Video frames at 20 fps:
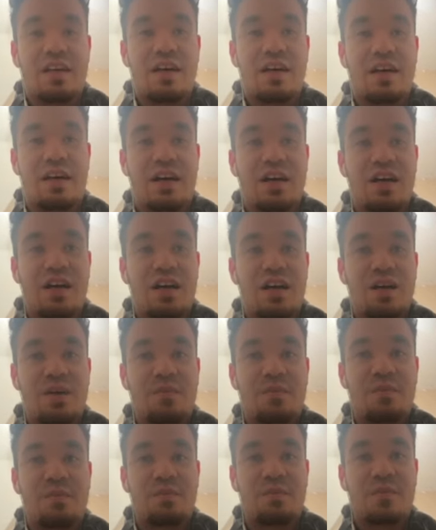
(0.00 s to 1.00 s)

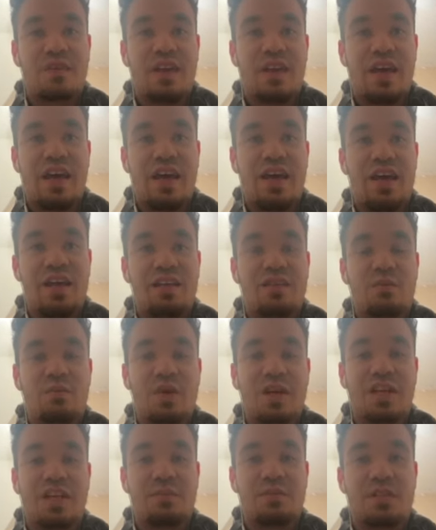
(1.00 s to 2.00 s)
Um... And
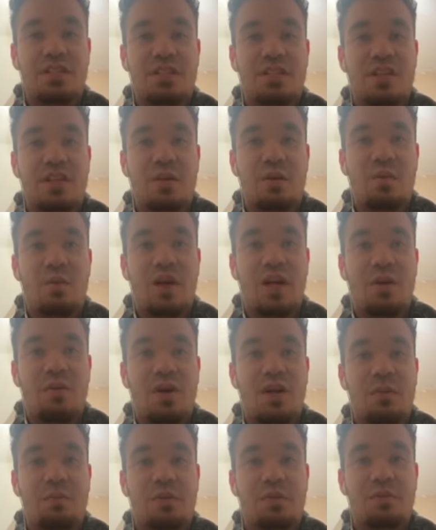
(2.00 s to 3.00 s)
when it comes to what I
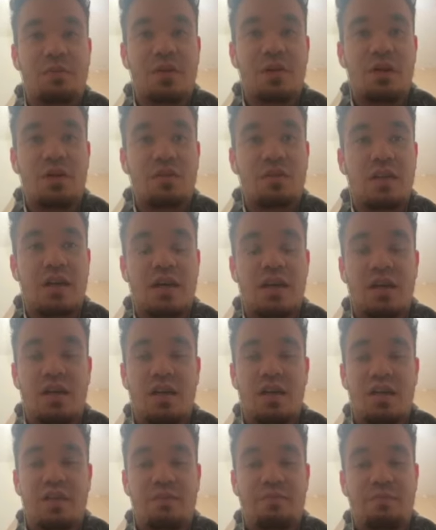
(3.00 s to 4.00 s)
want to promote,
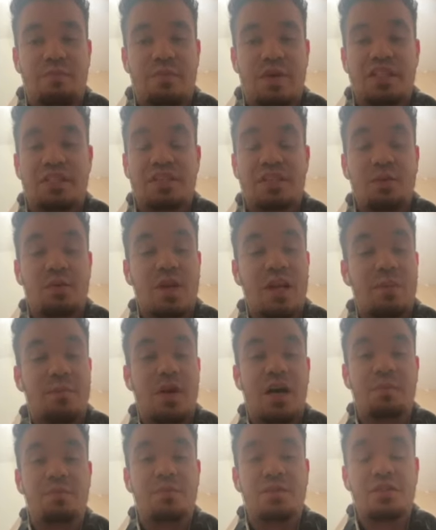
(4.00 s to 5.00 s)
uh, basically what I'm
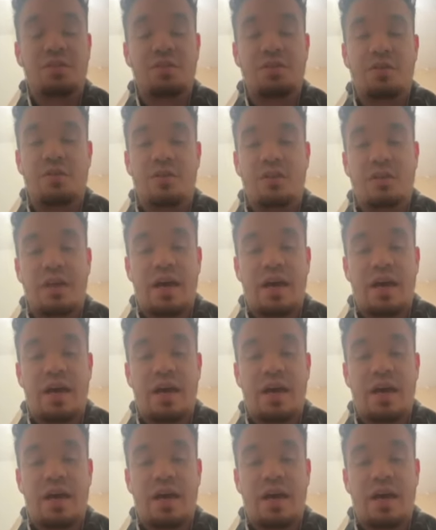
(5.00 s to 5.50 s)
up to,